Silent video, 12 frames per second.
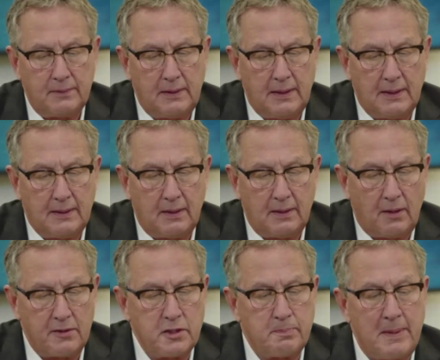
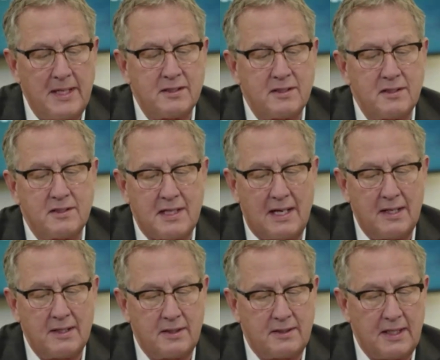on space,
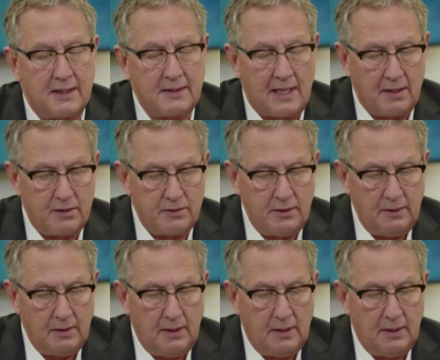science, and technology,